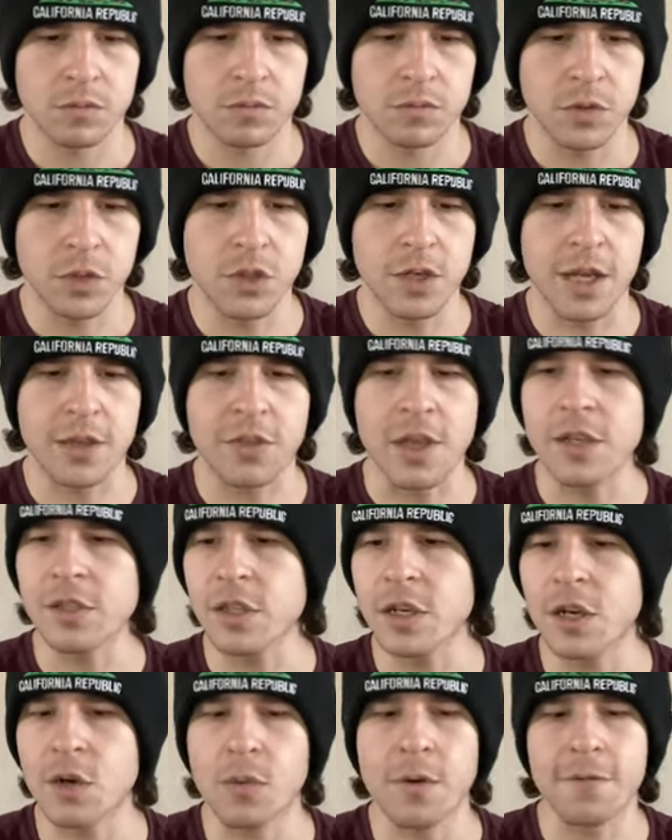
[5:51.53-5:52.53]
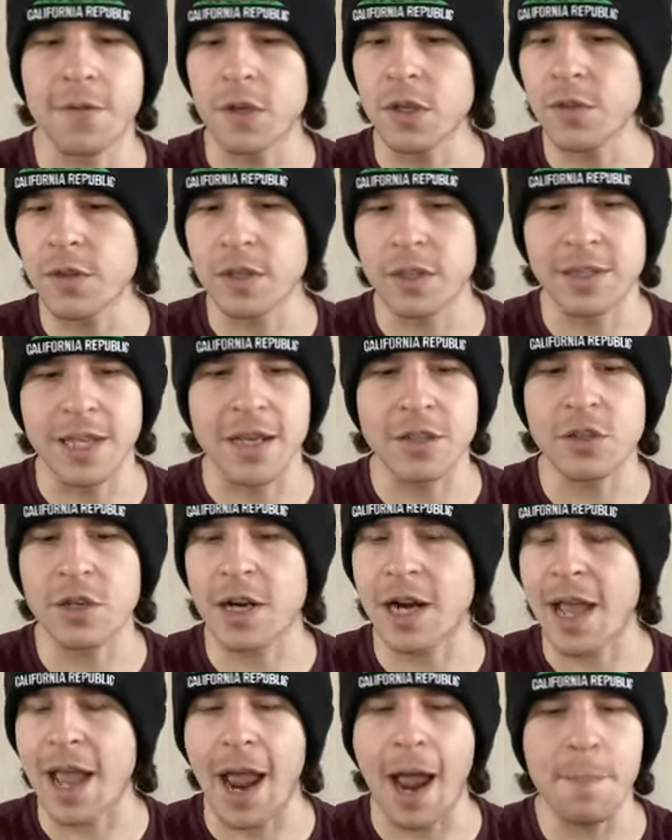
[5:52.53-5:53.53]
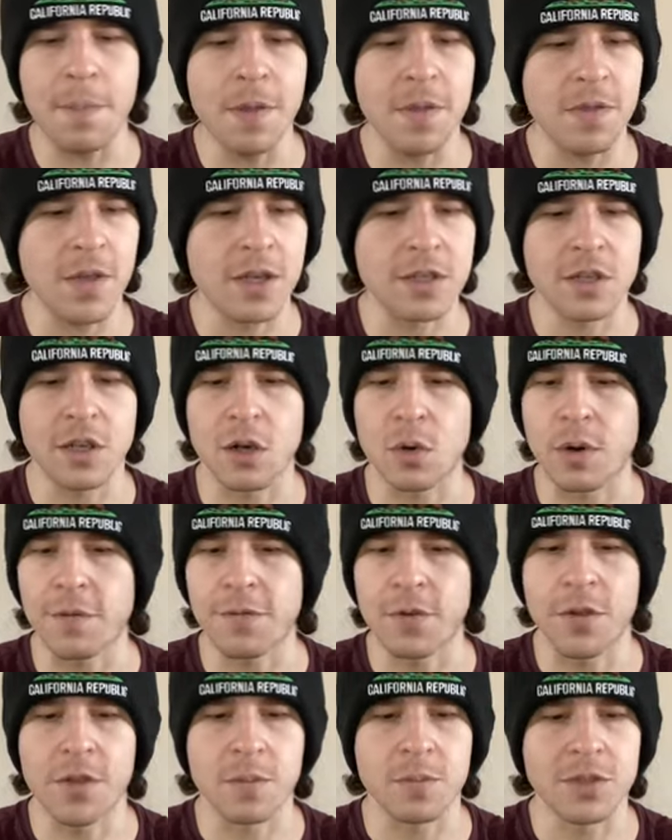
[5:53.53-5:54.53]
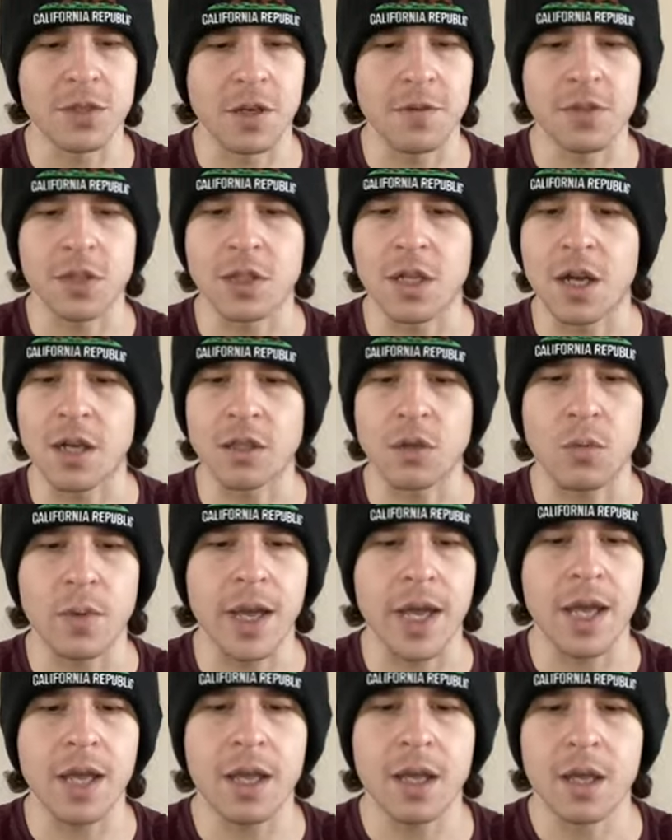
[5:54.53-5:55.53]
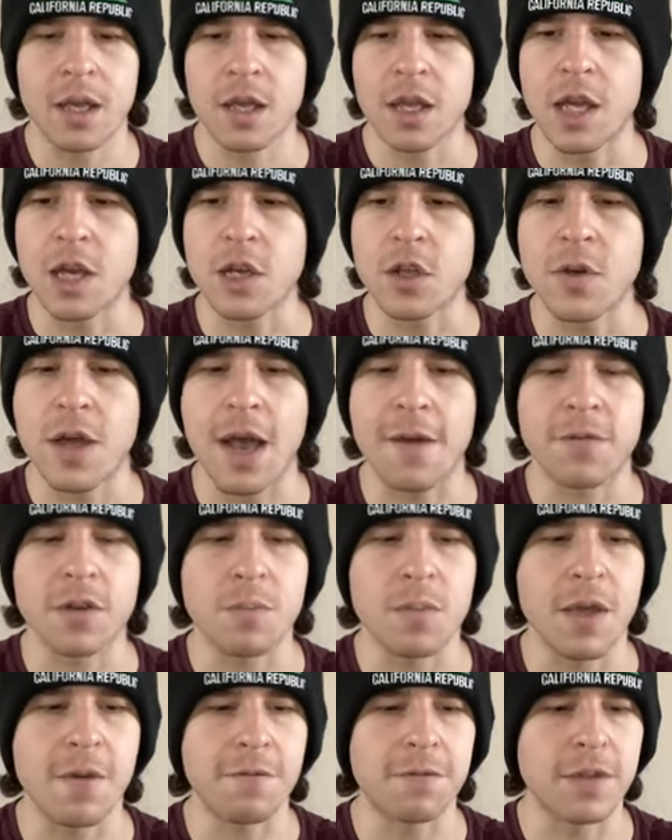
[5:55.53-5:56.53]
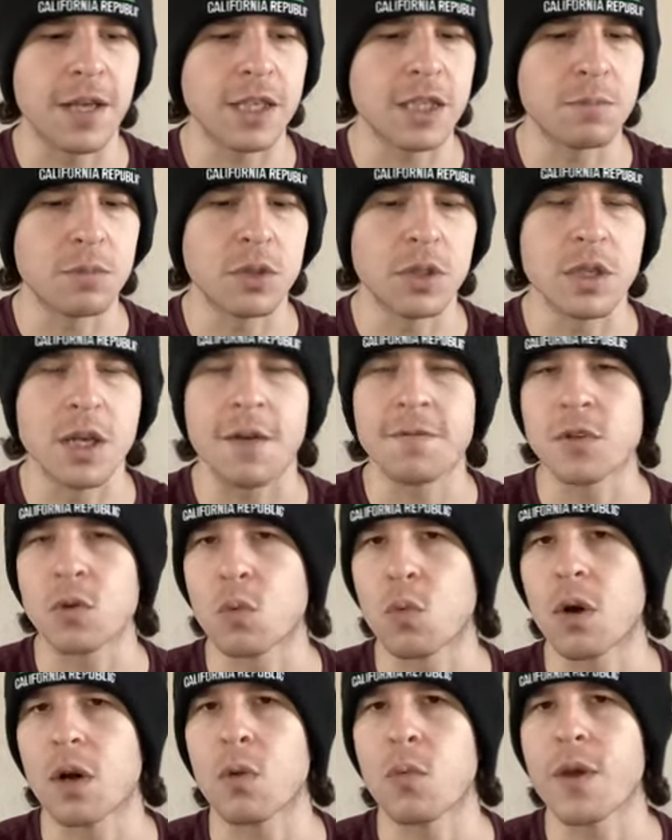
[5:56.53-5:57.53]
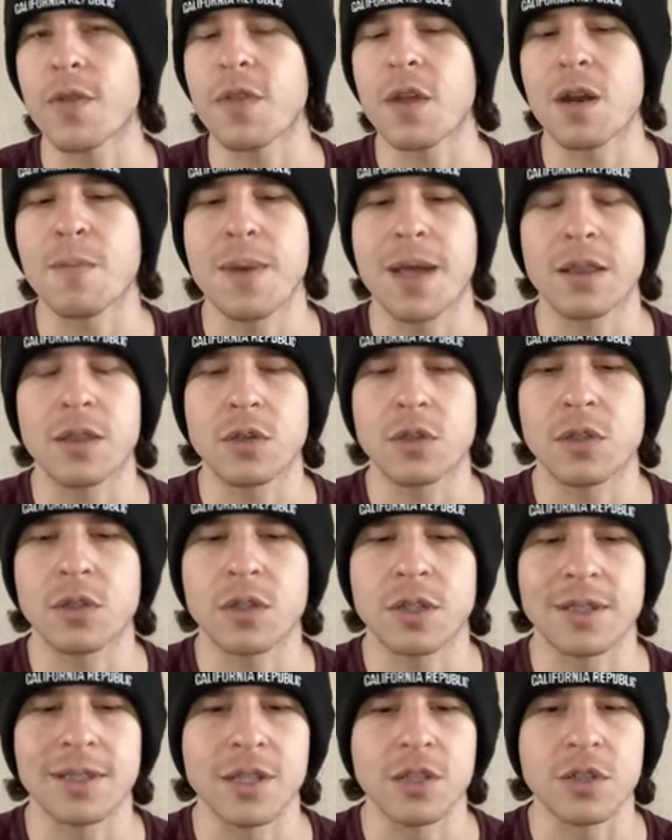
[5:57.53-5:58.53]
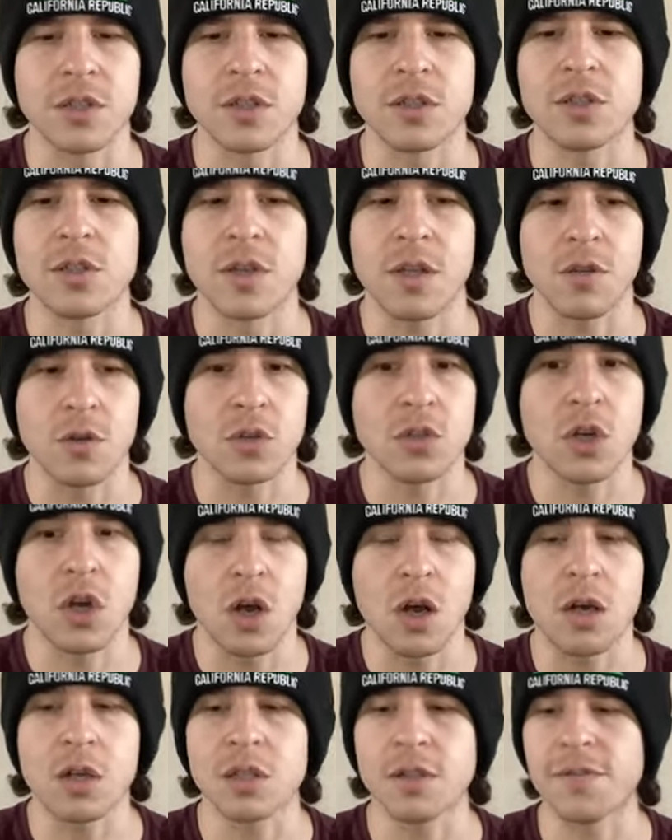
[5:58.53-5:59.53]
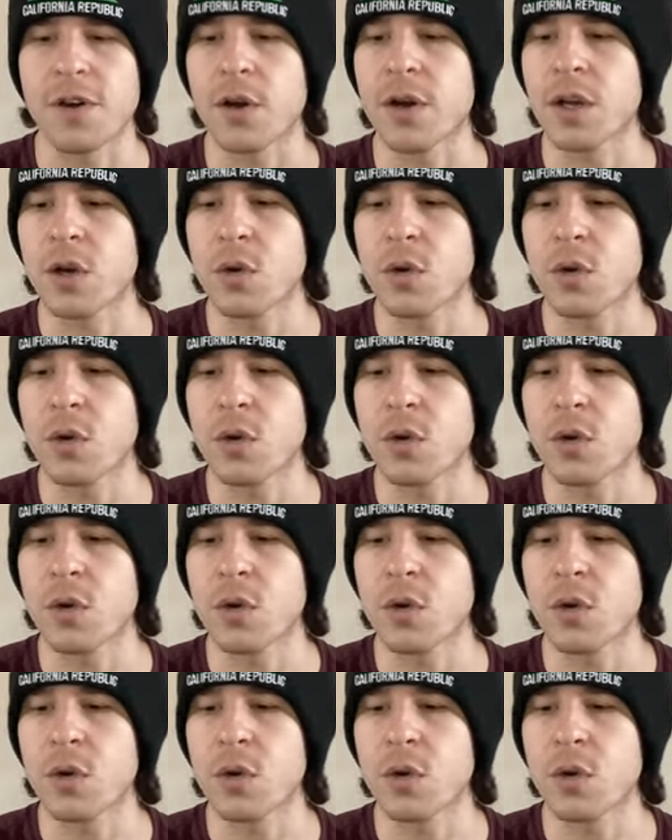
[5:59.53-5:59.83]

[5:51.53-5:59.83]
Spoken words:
You're like, things are going to reveal, things are going to happen, things are going to reveal themselves along the way, and you have to be flexible enough to work with it and make those decisions and those calls very